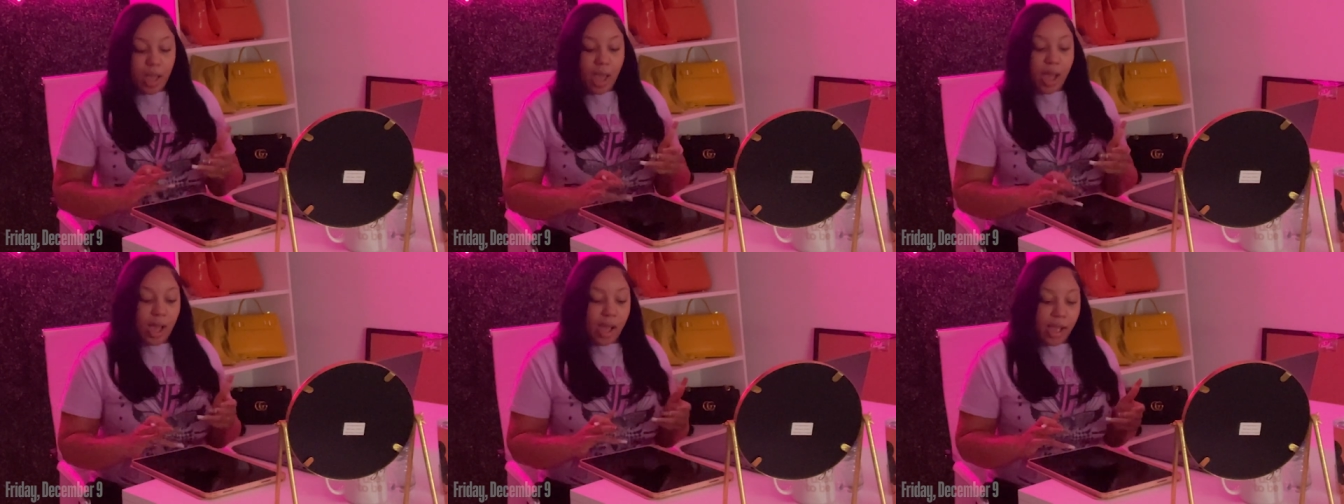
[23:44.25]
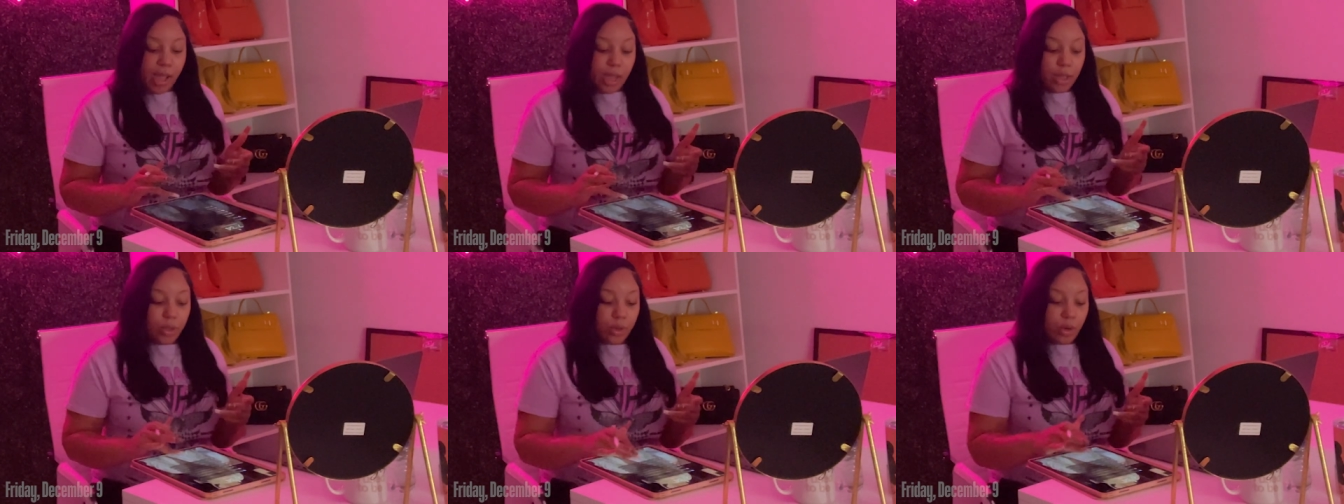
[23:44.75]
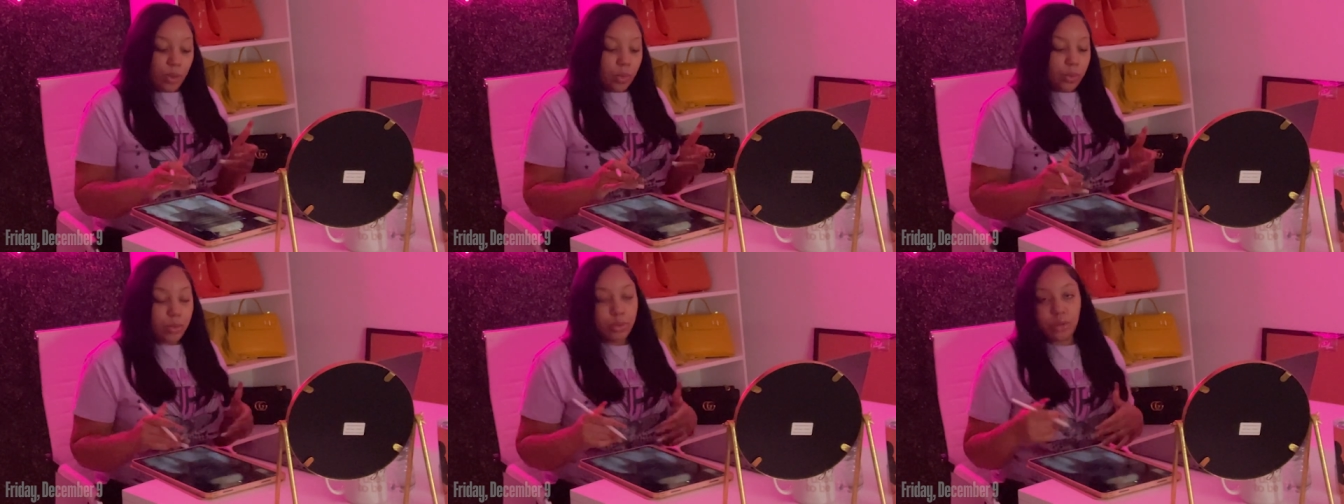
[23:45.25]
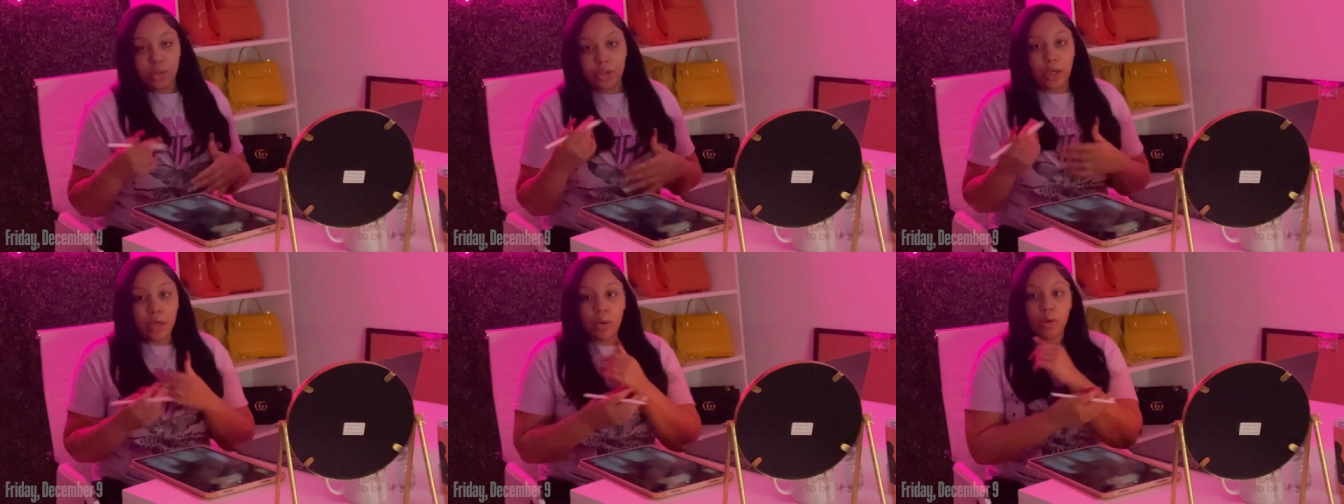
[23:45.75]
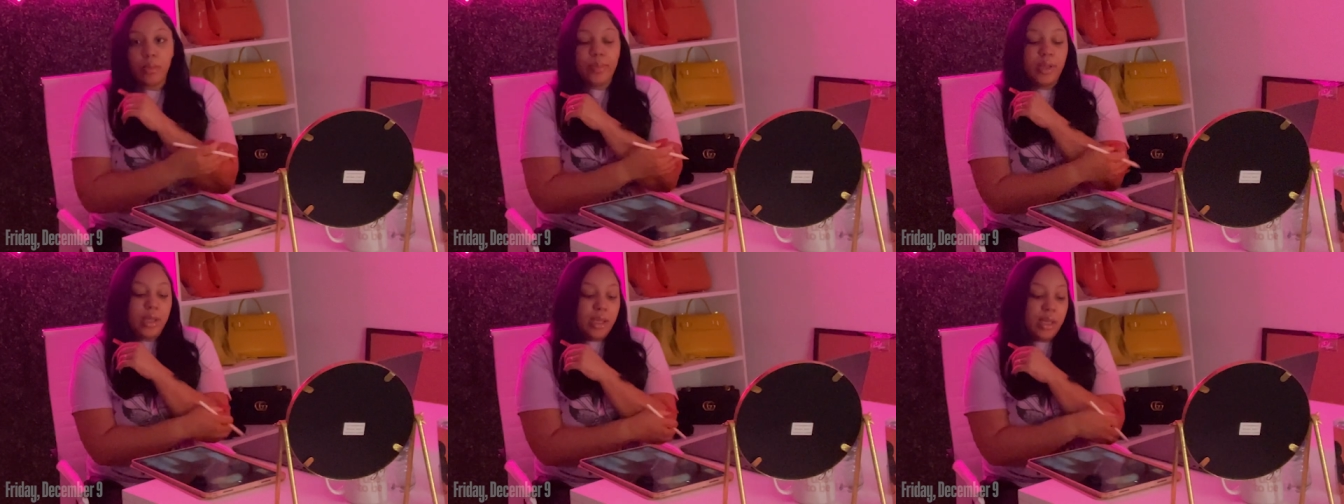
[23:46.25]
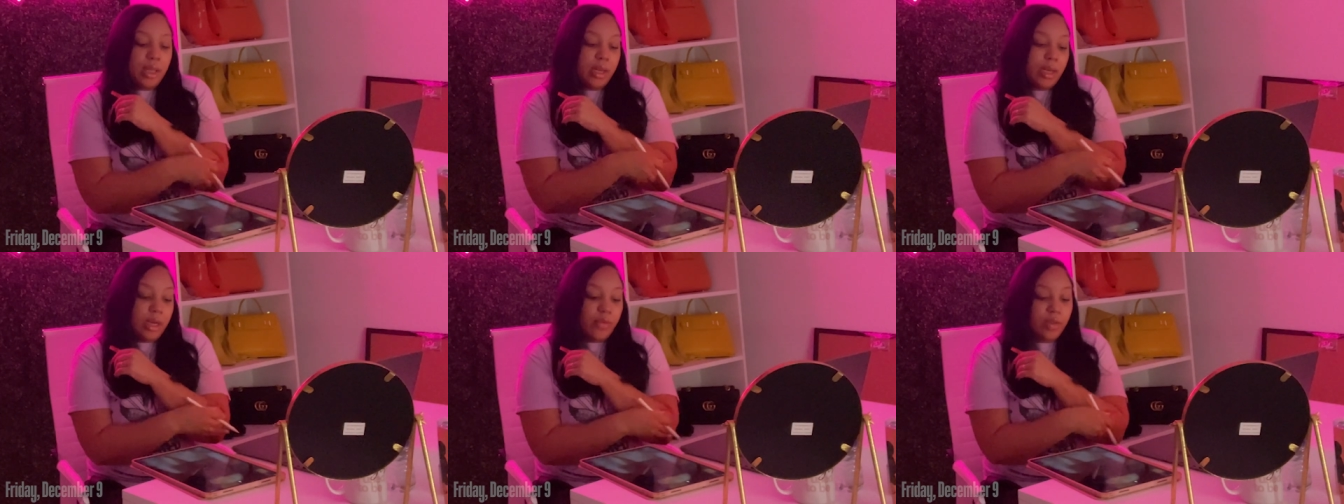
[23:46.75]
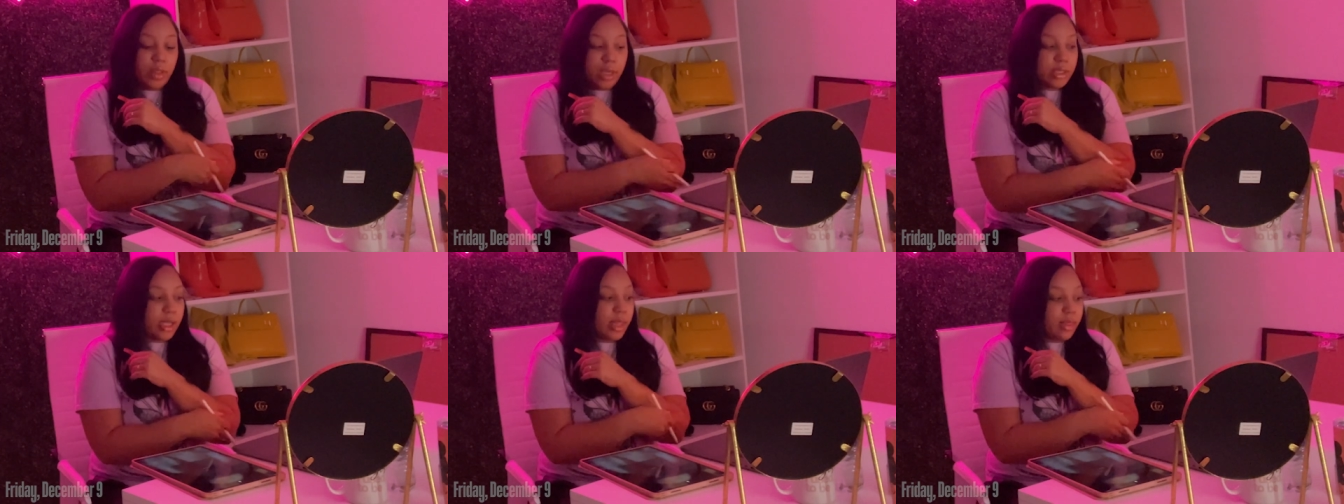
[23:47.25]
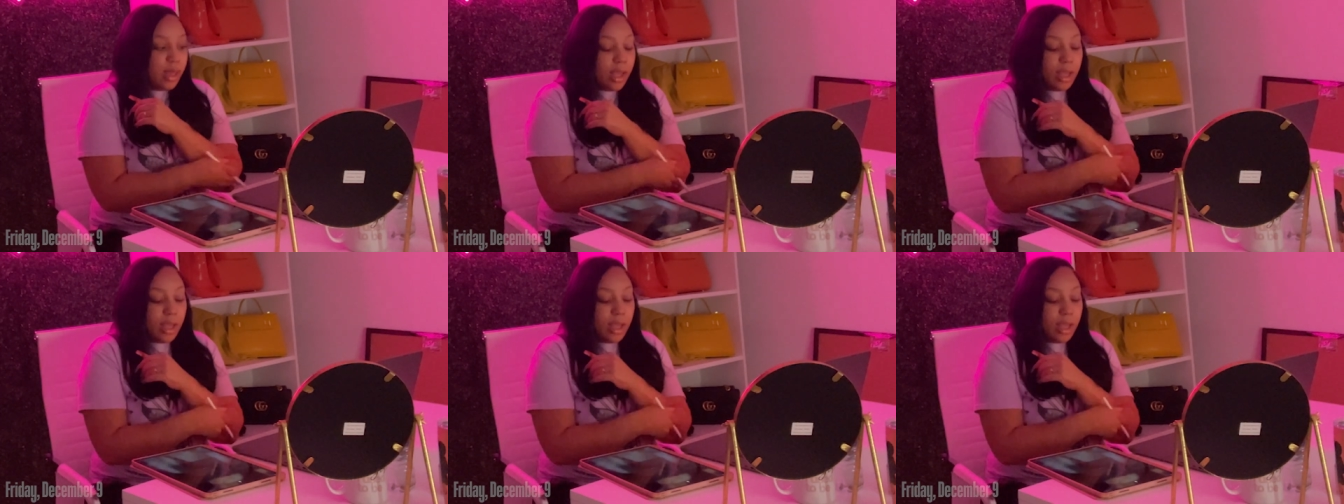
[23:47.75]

I you know journal bit and different things like that.